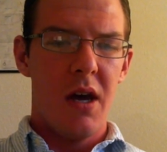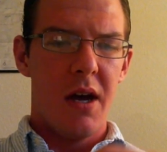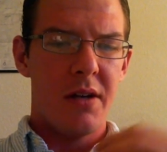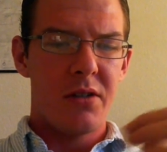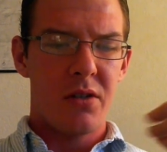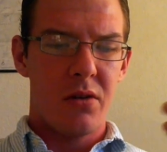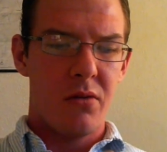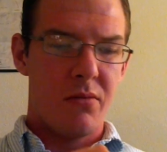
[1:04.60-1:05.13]
And
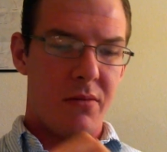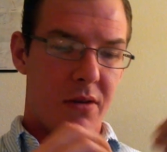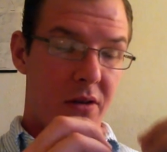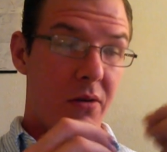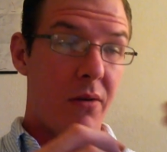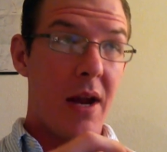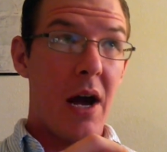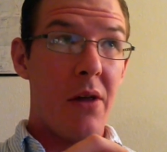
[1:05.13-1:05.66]
so,
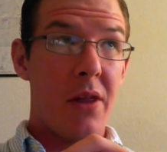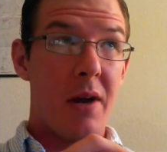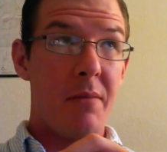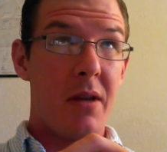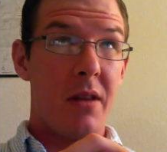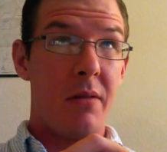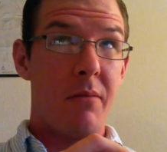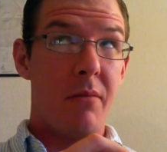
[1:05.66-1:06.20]
now that I'm
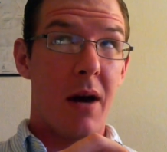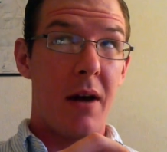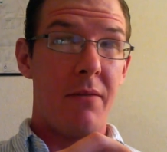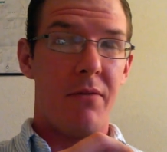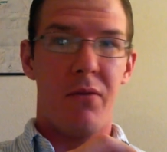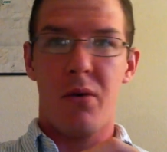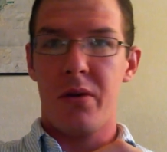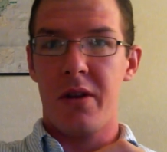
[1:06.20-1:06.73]
in my
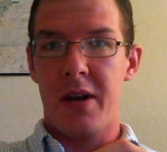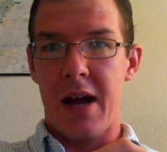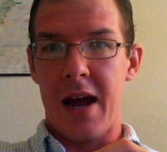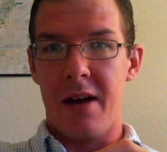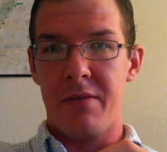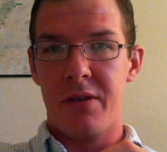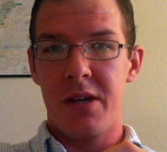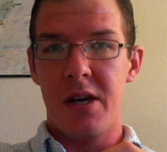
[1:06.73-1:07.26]
fourth and a
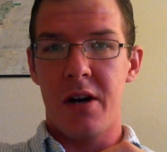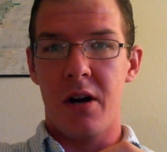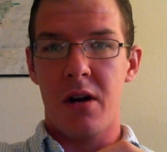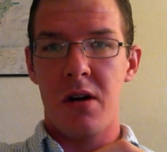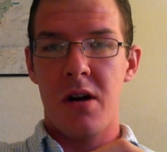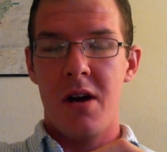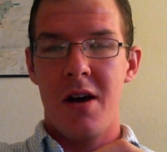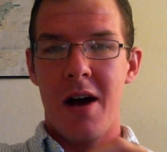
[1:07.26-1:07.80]
half
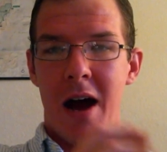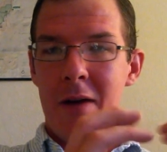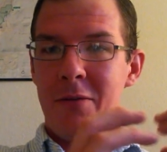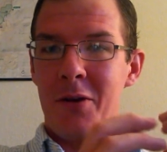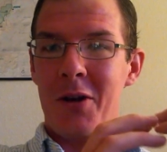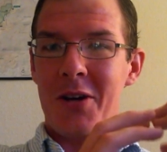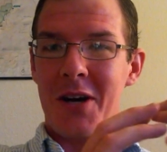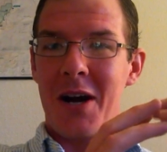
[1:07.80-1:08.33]
year, I
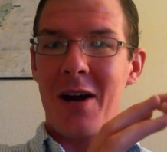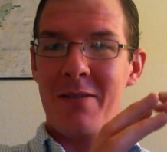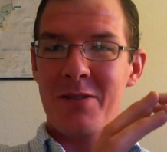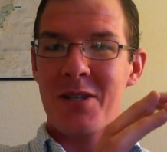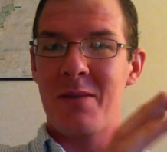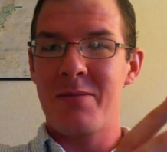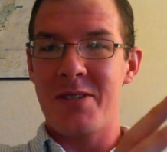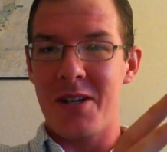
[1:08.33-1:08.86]
feel like I have
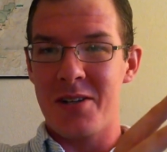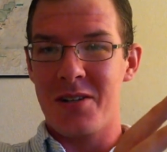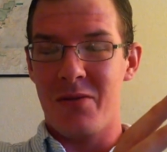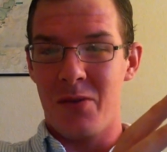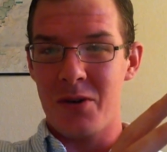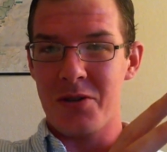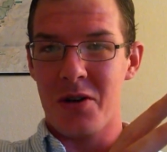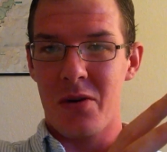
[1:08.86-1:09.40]
some sense of
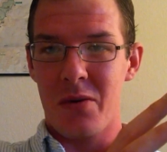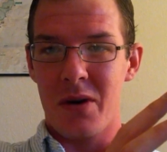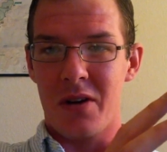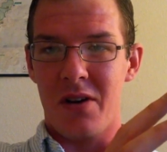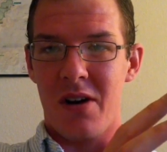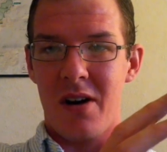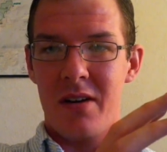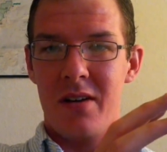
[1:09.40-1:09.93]
what's going
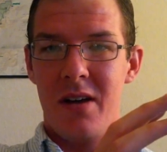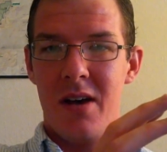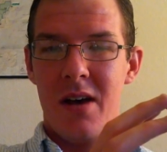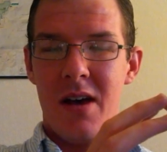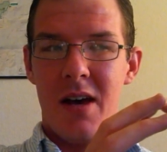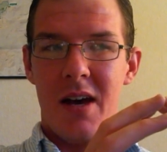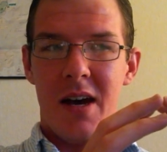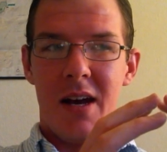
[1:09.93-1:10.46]
on,
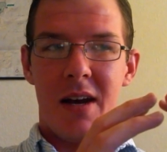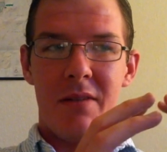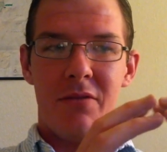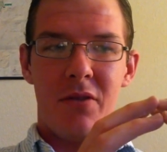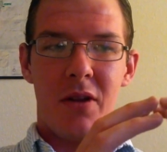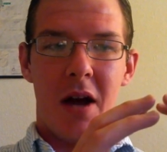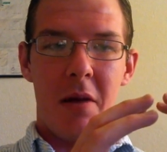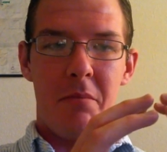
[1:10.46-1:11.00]
and I
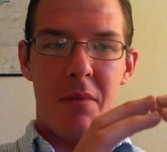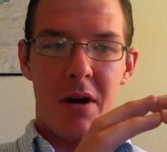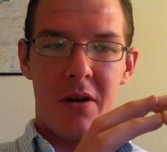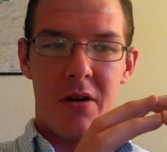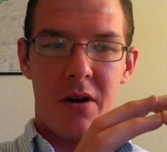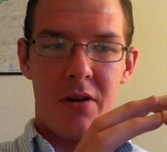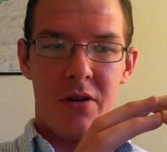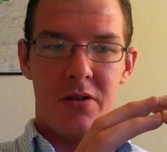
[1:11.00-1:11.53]
feel I
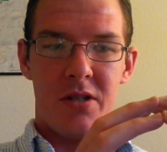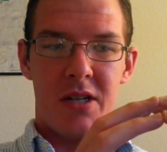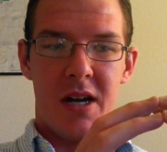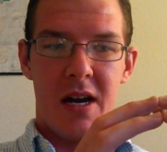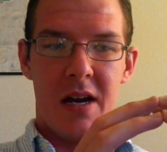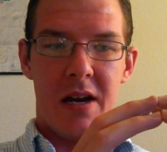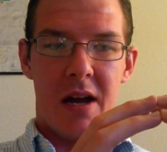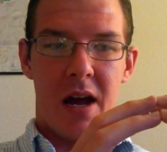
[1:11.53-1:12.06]
better
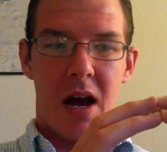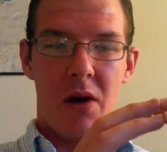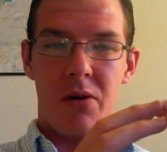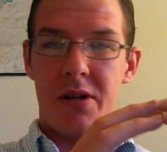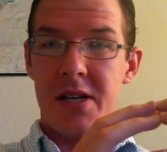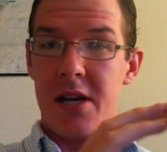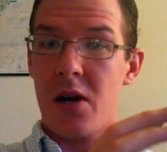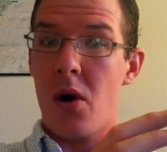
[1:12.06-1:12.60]
understand how
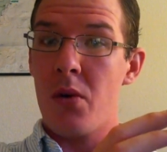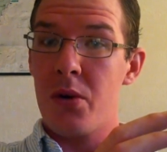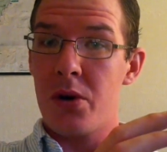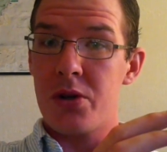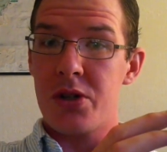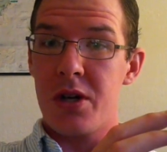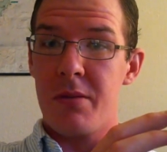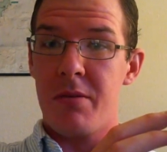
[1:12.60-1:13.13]
to take
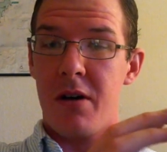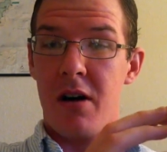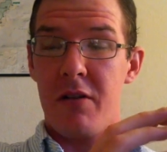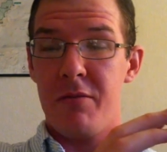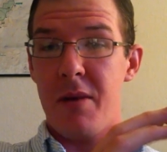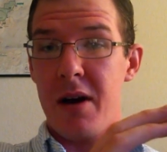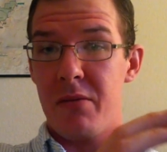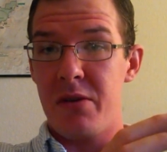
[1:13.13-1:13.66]
ownership of
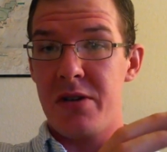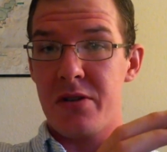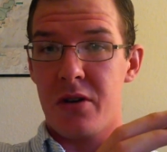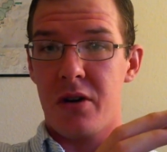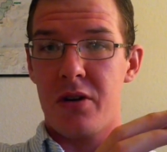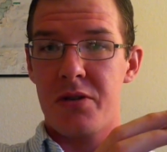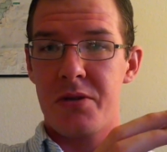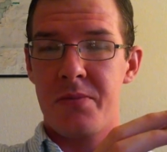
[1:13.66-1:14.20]
my
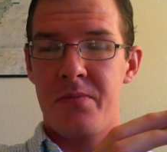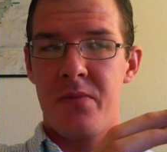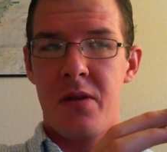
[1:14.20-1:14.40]
research.